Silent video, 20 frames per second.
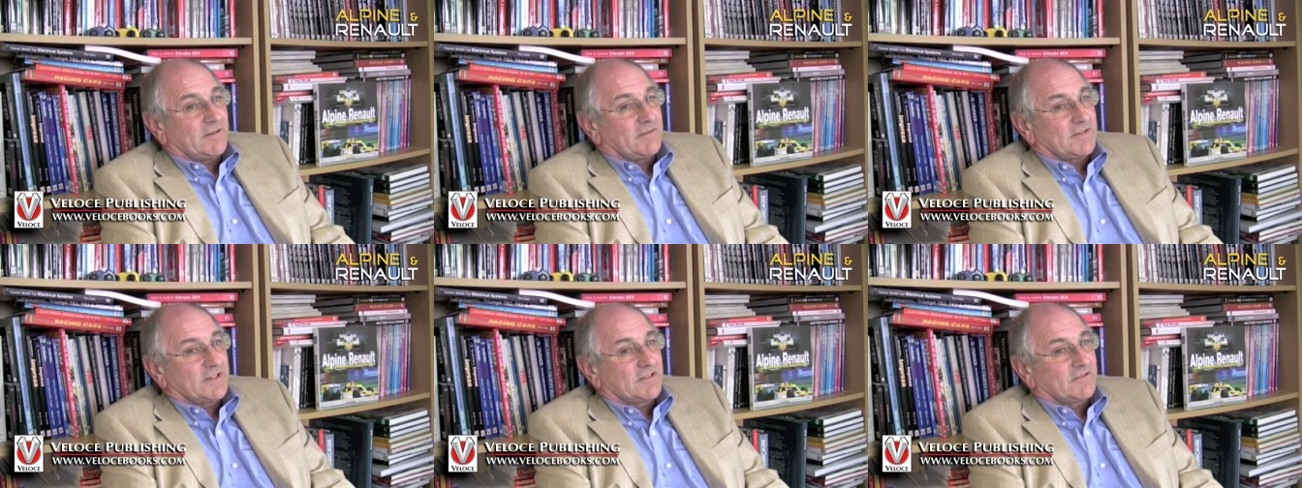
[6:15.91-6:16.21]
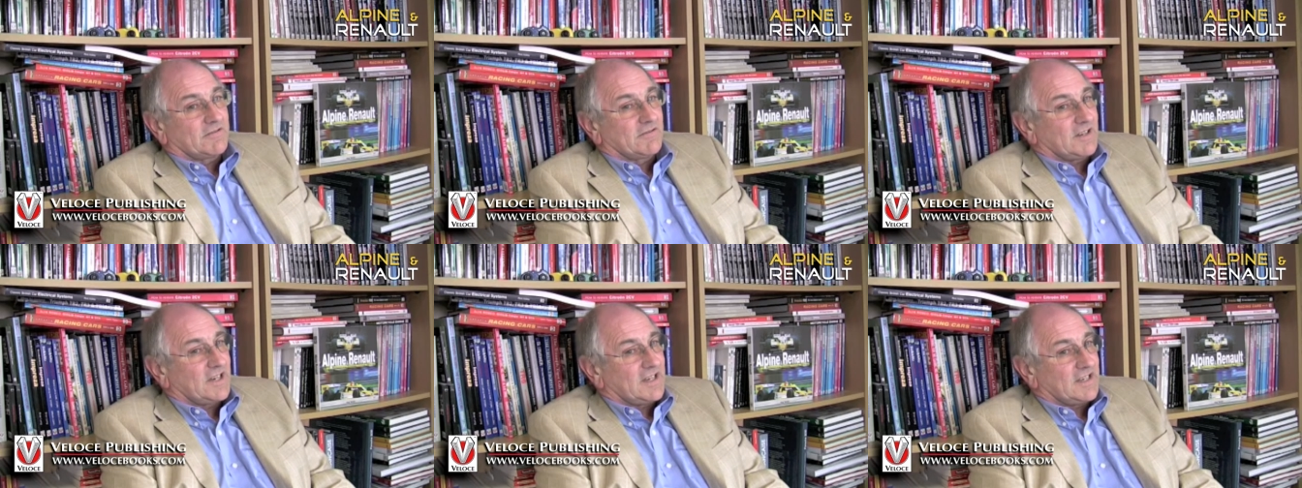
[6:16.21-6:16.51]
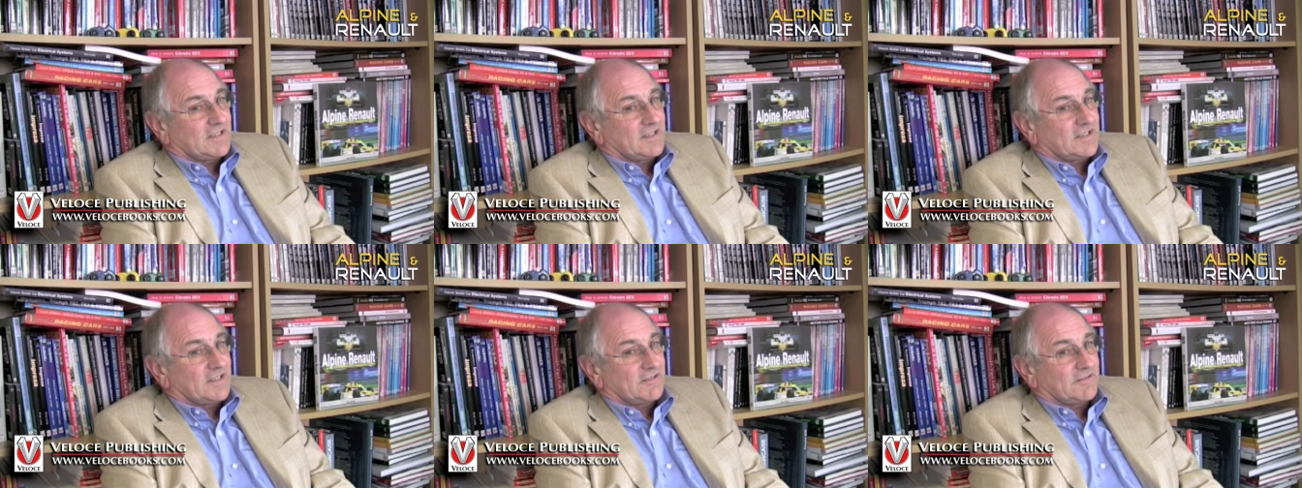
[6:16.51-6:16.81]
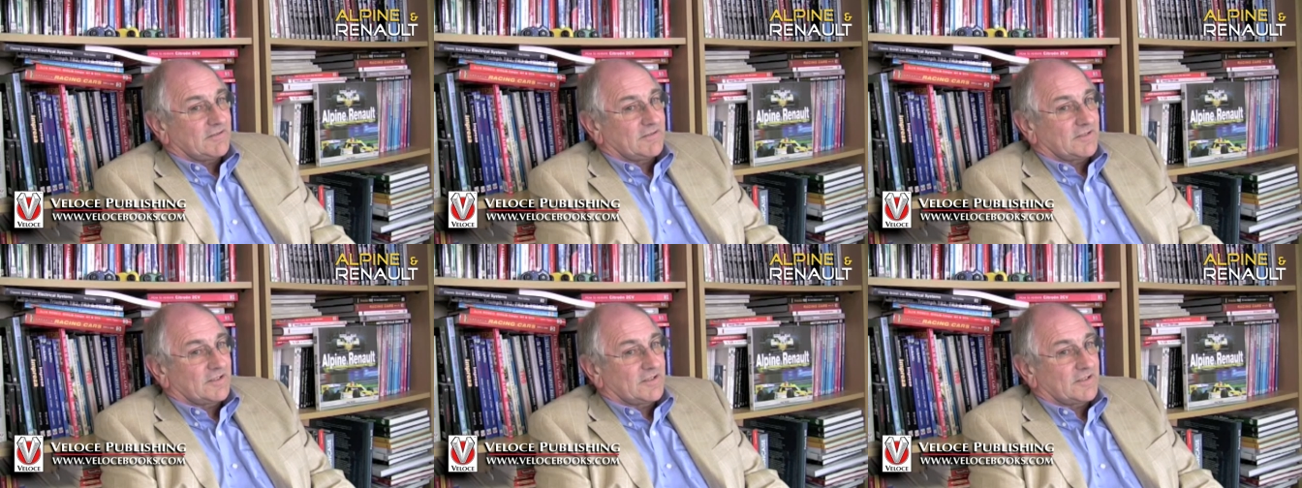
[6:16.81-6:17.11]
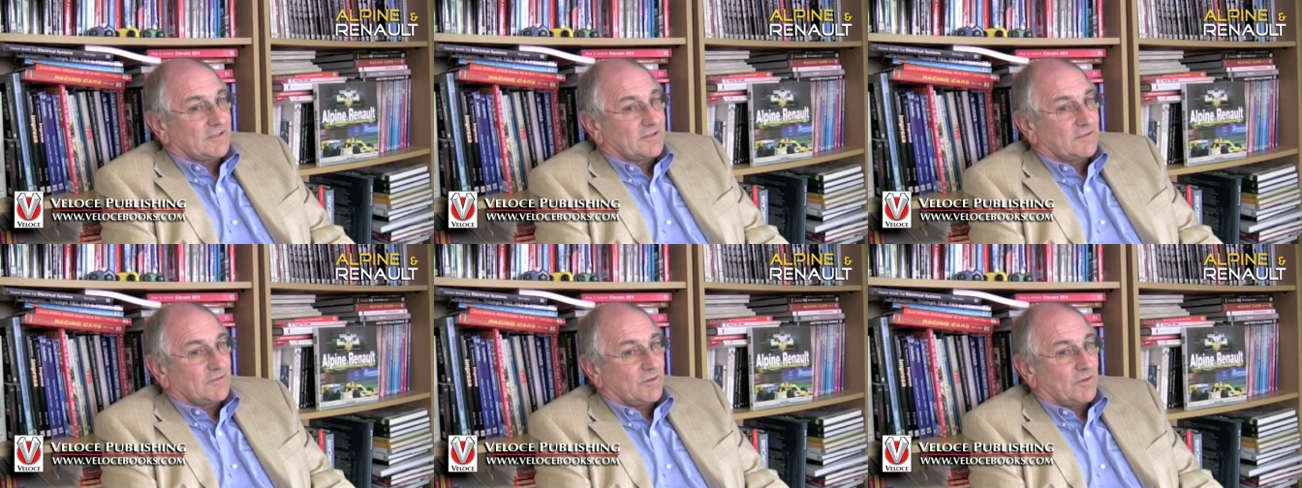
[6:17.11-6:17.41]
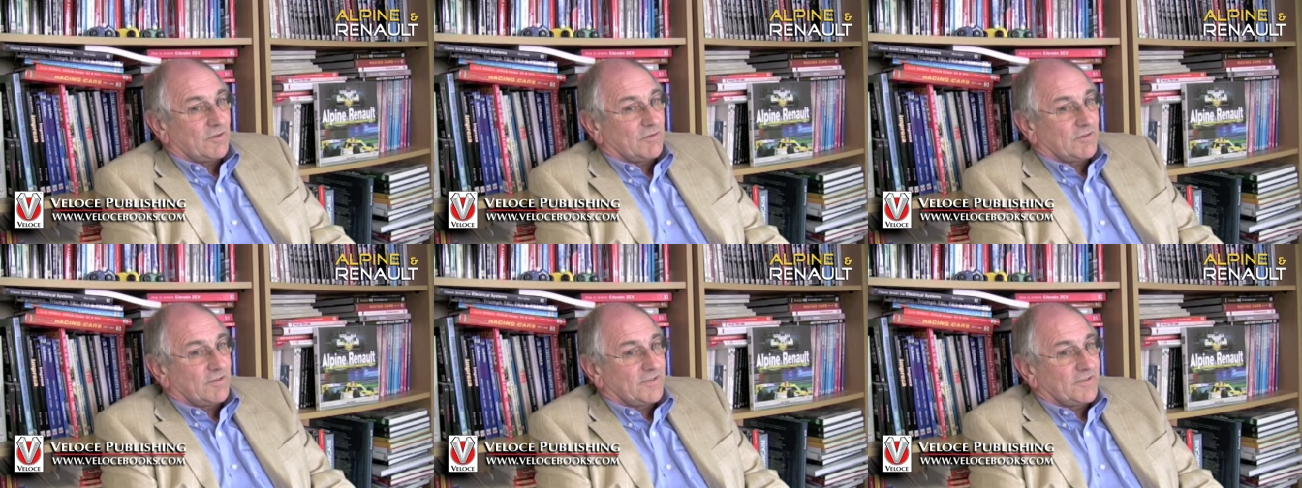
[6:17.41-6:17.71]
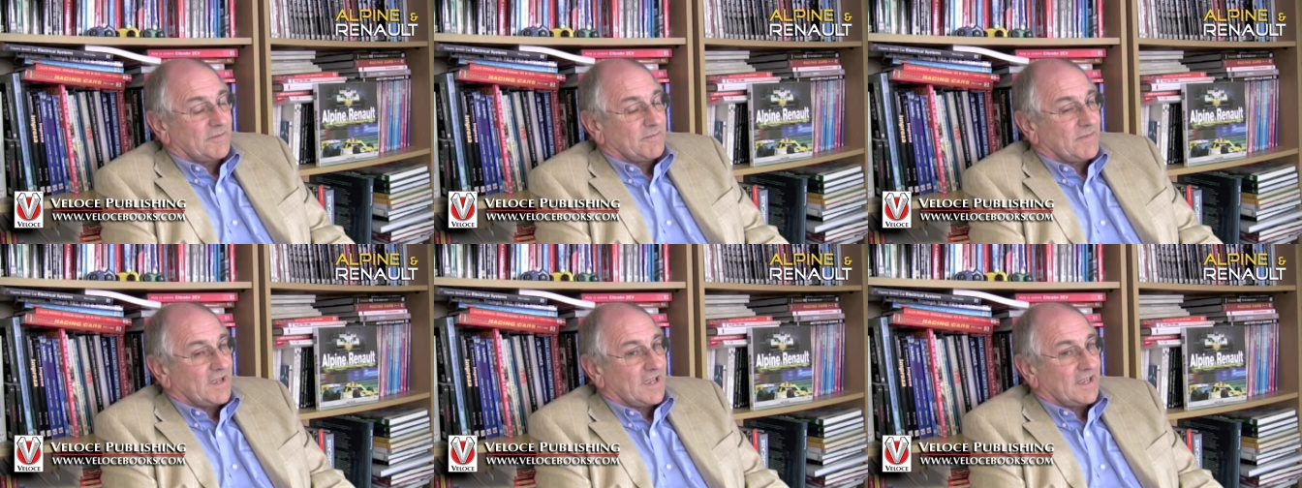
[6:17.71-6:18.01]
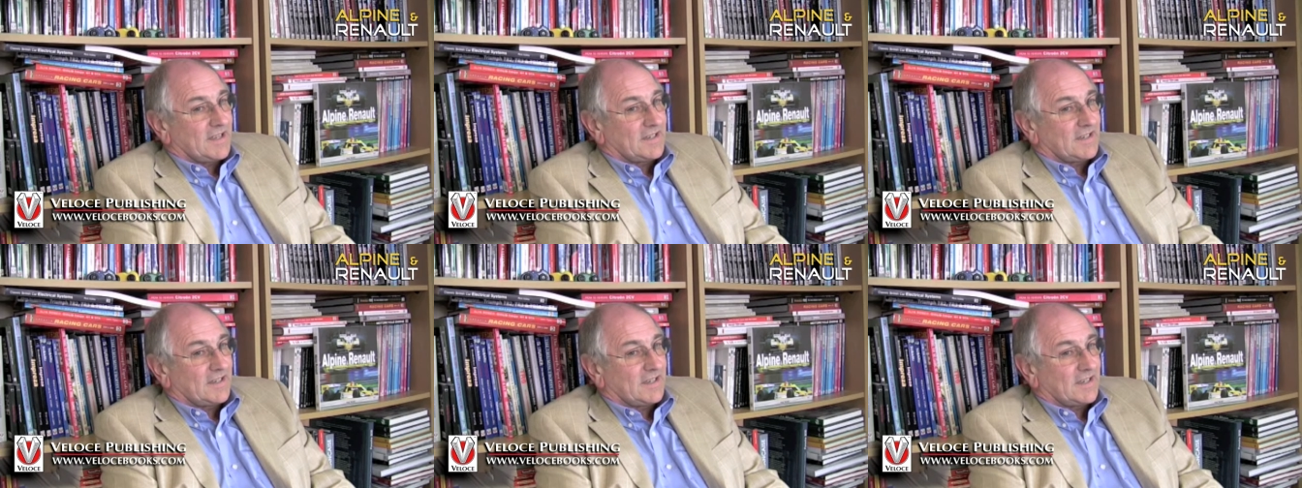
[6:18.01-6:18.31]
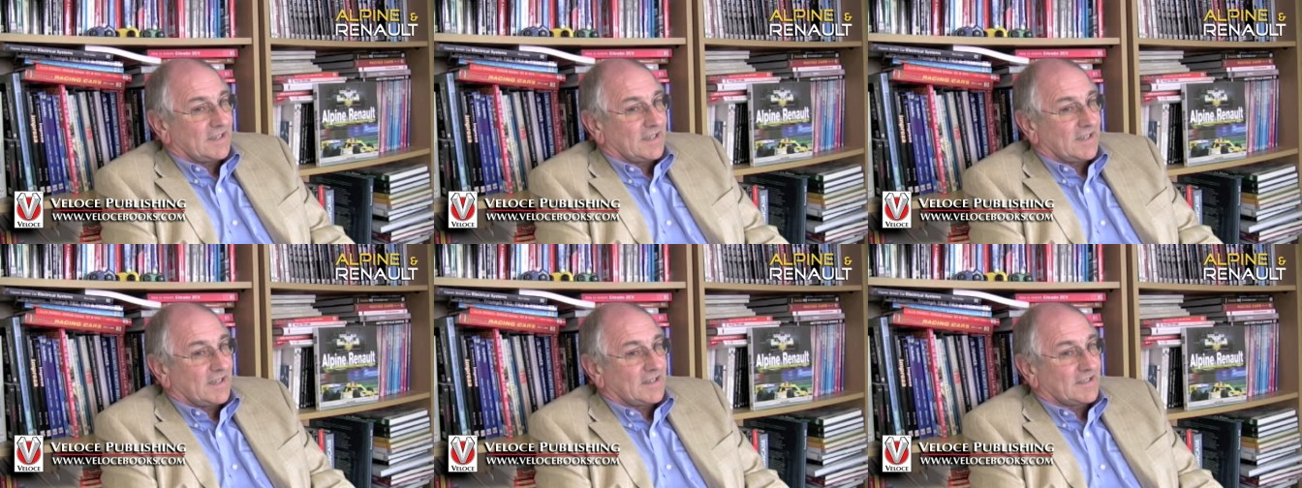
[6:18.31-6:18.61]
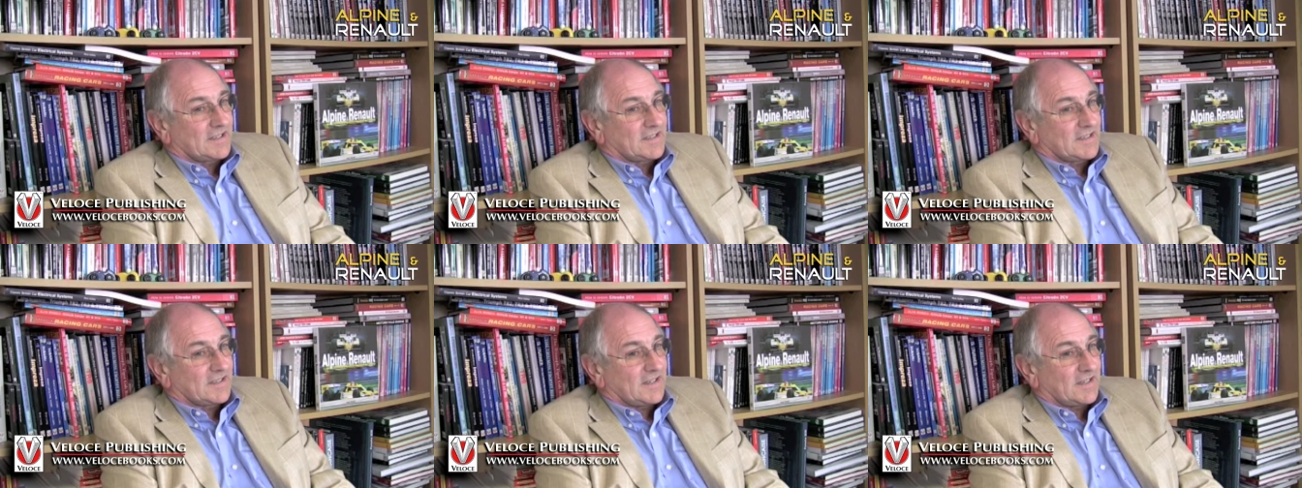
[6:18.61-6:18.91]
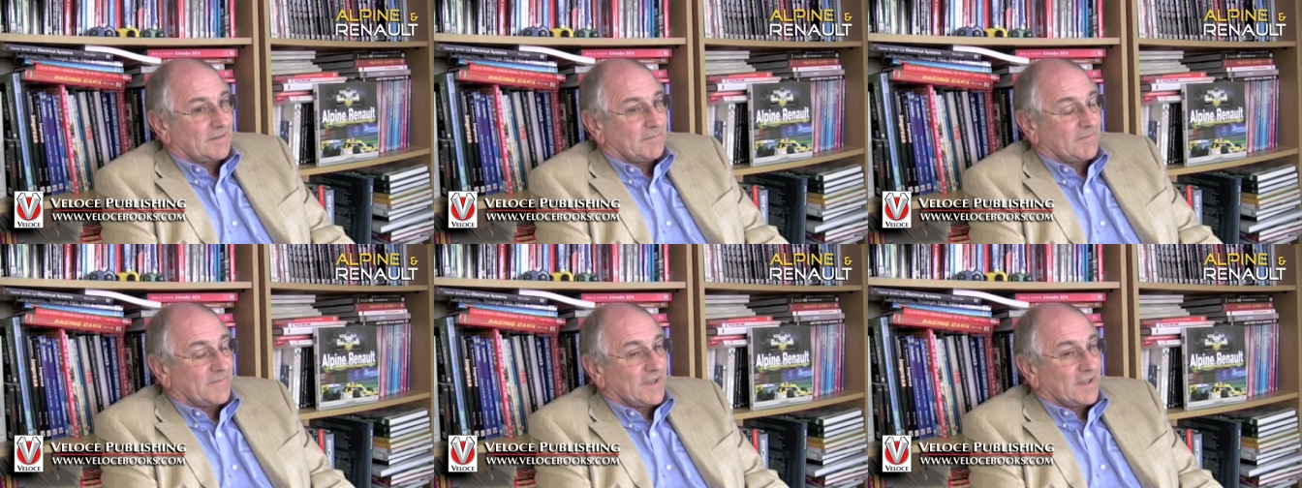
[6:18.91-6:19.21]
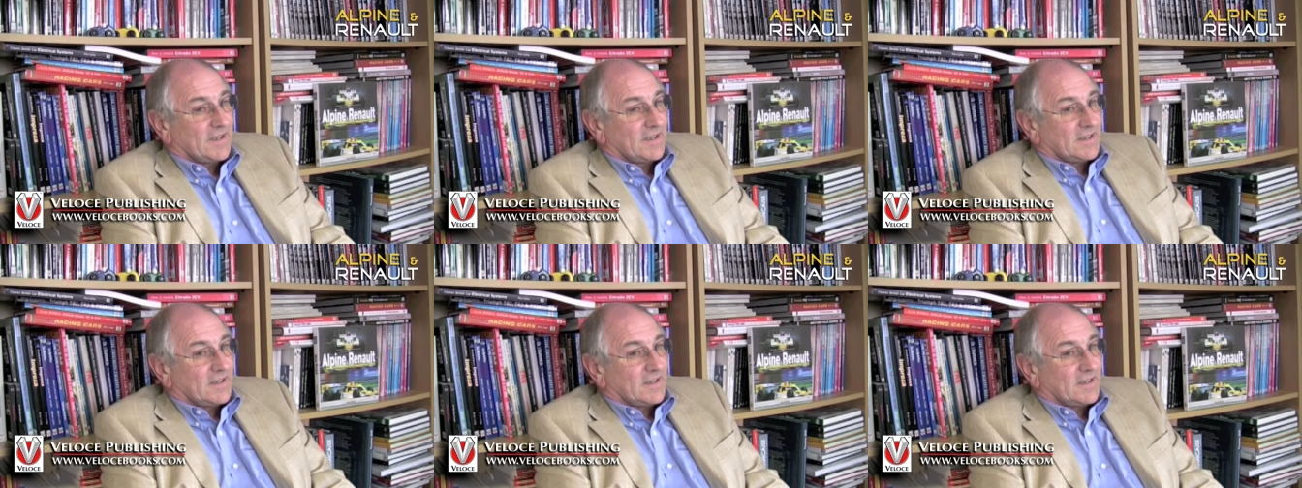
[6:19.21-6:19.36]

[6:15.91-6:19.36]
owe a great deal to all of the men at um,